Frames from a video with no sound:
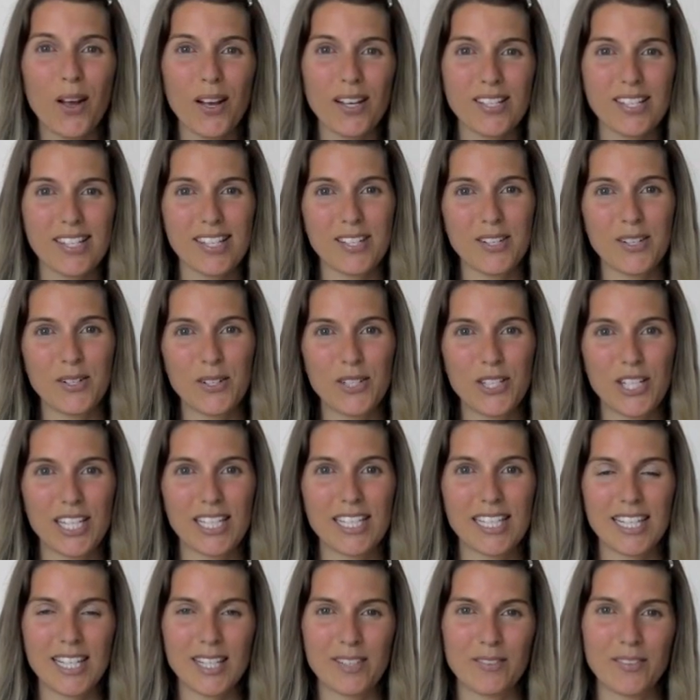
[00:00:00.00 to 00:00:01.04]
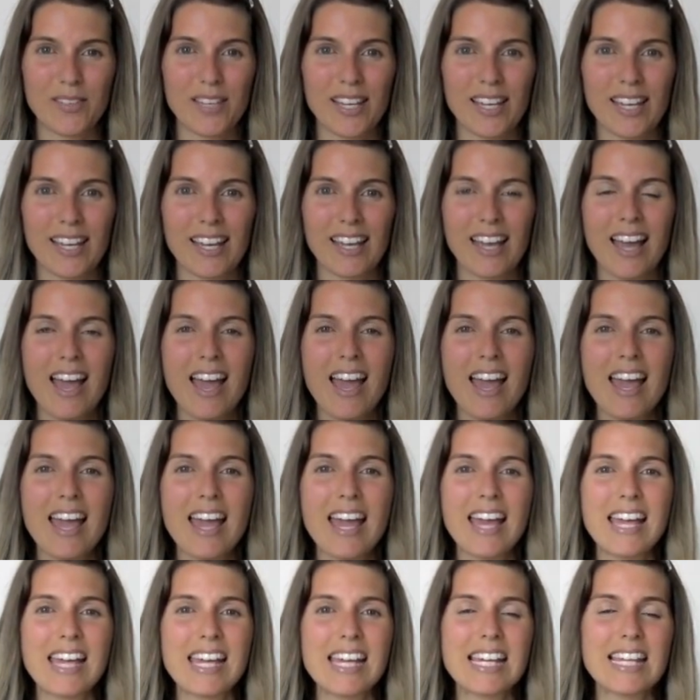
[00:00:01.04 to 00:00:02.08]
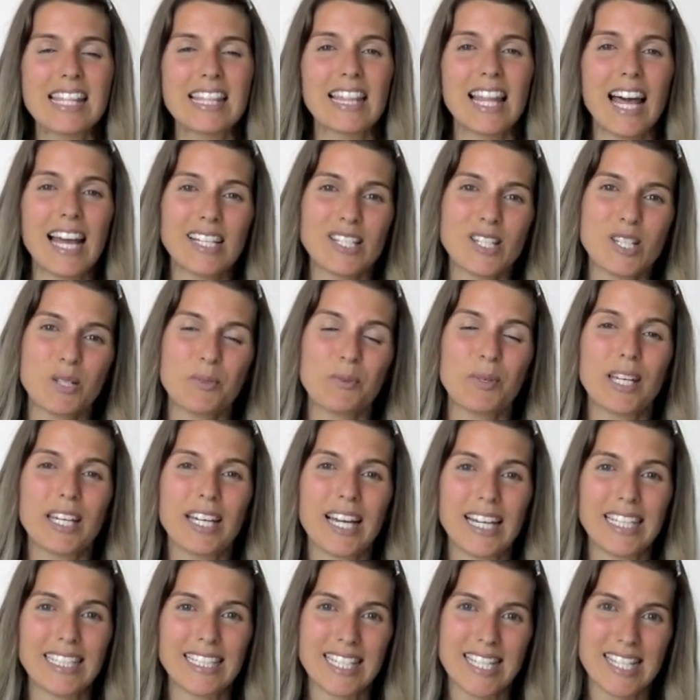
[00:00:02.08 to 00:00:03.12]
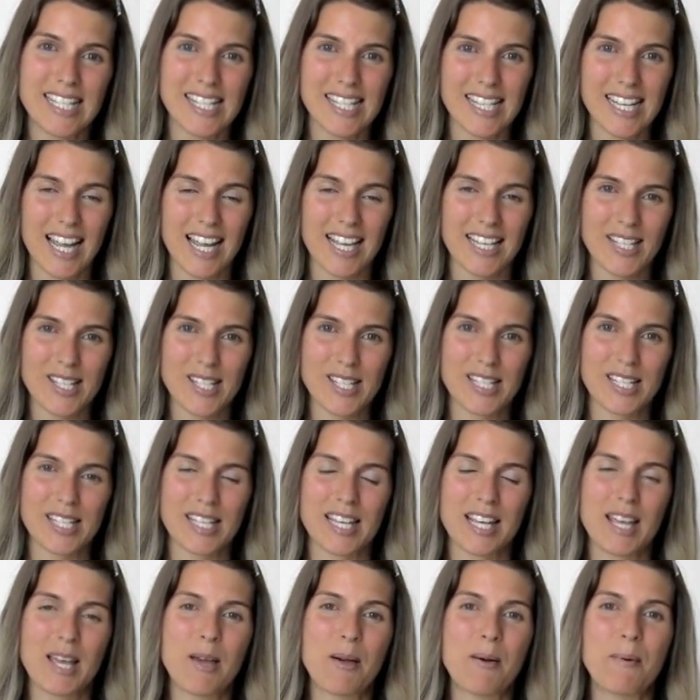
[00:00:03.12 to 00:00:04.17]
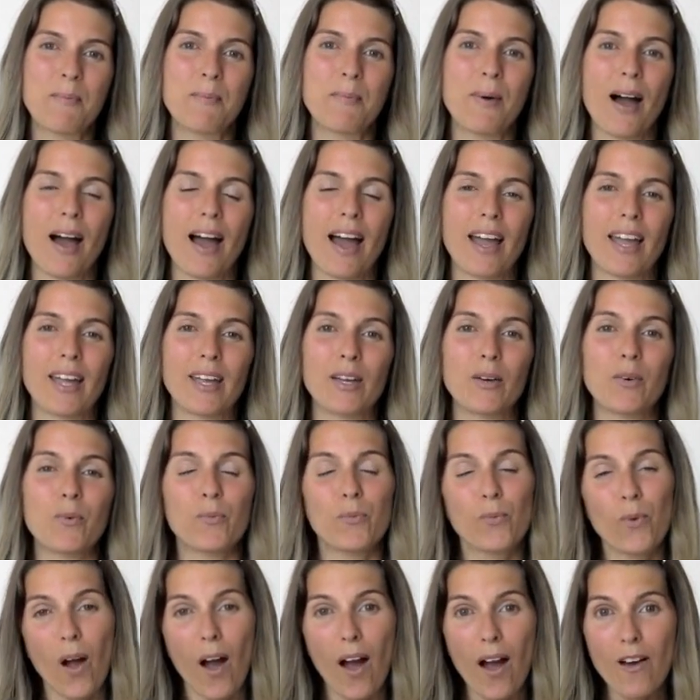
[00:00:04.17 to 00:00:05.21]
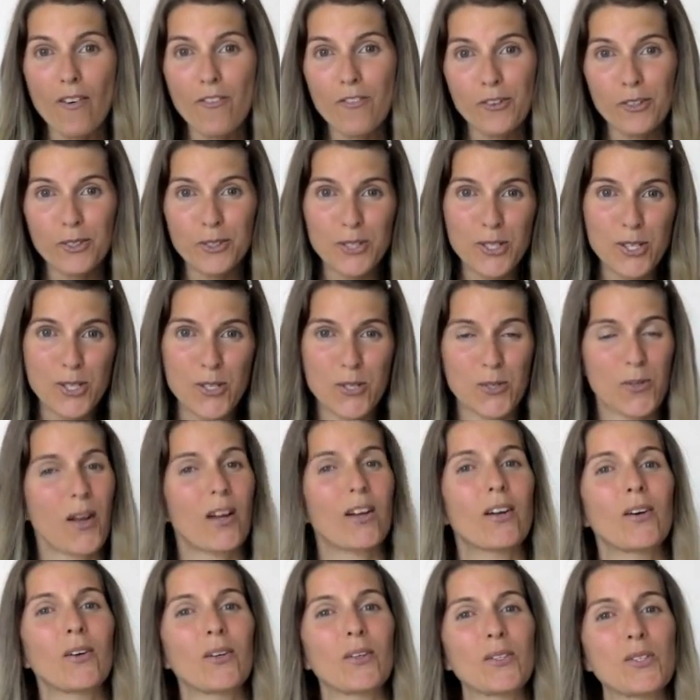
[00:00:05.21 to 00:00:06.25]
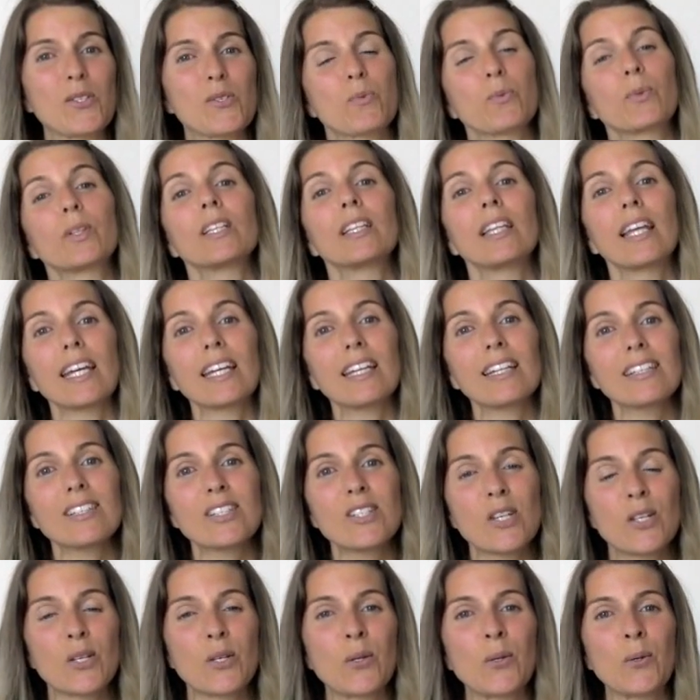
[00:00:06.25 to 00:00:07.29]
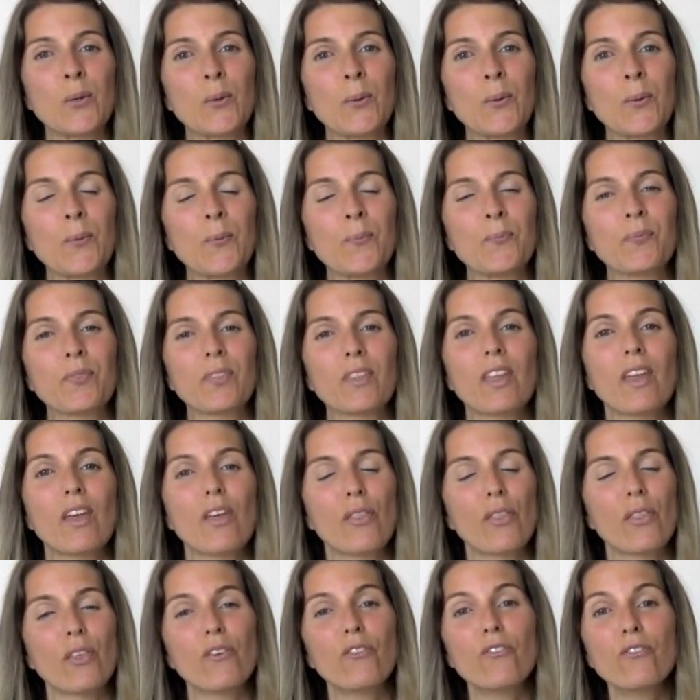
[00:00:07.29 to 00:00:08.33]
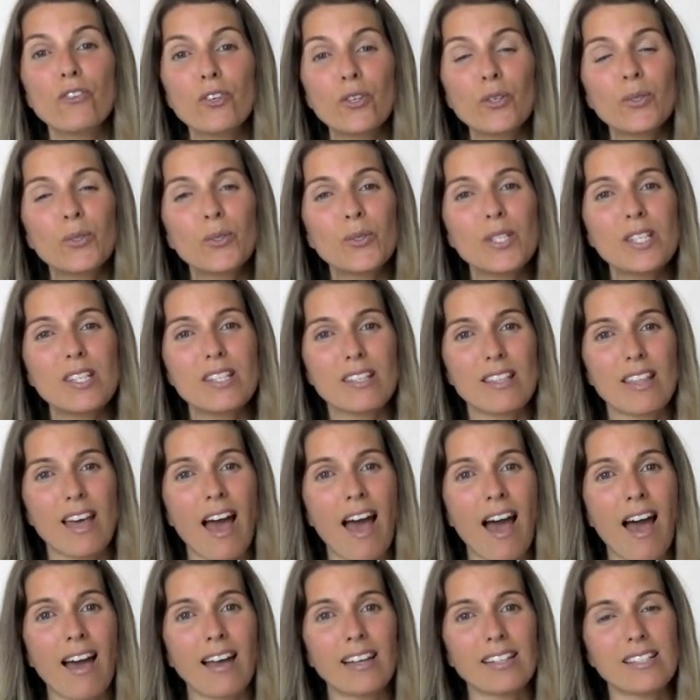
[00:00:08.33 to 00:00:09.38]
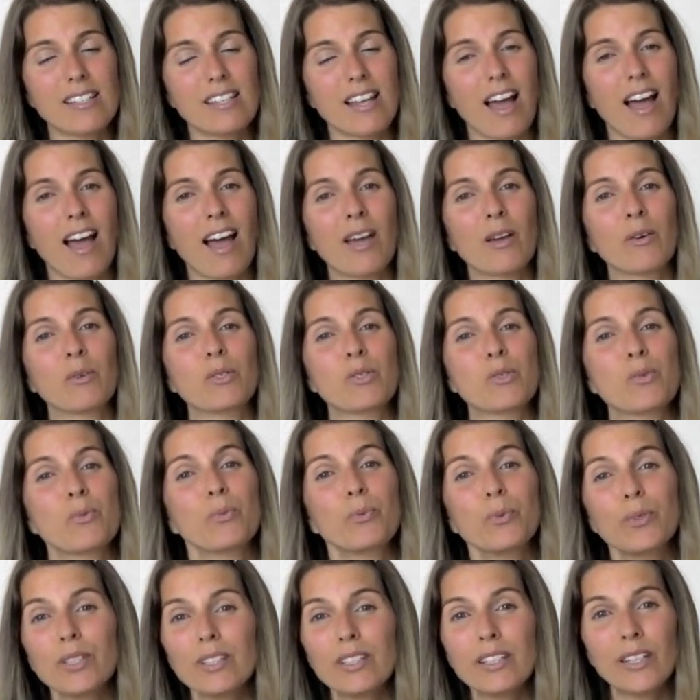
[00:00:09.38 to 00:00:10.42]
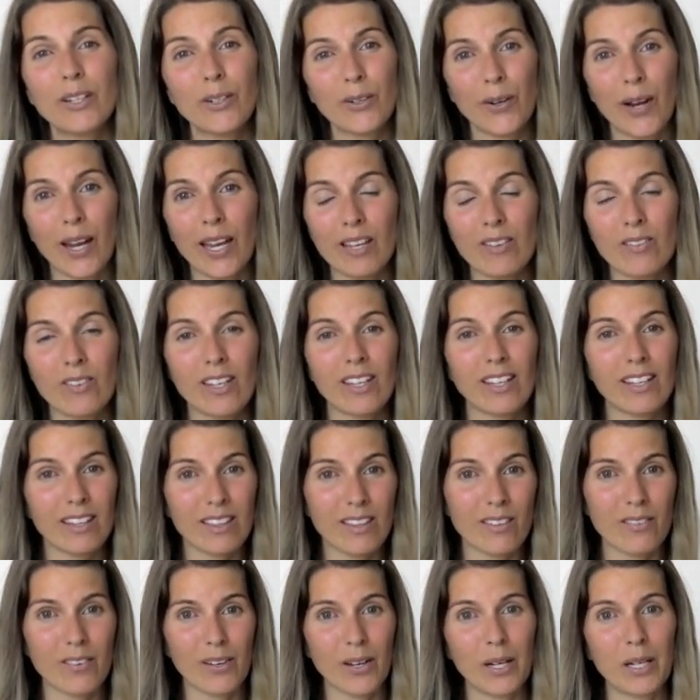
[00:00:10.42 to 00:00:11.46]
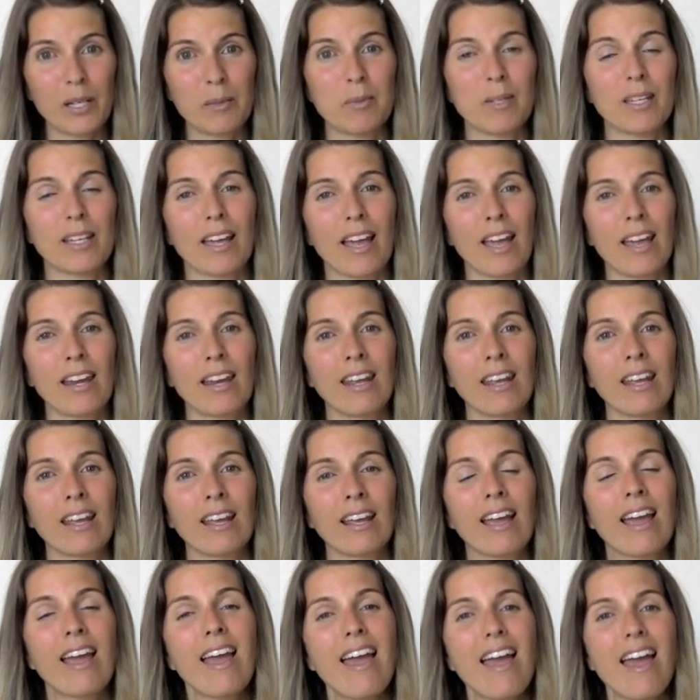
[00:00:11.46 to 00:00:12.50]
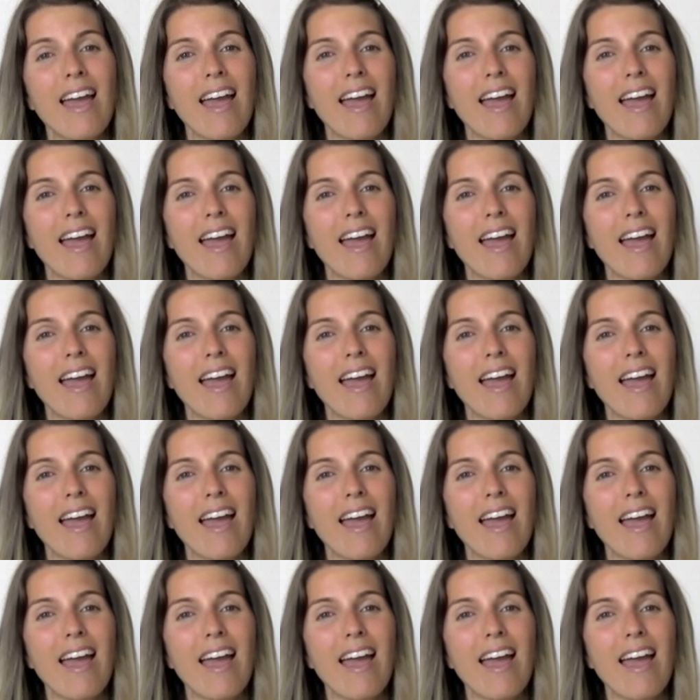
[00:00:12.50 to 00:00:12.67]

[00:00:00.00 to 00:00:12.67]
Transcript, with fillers: Raw Synergy TV. Last week I discussed my raw food struggles related to the foods that I was really craving in the very beginning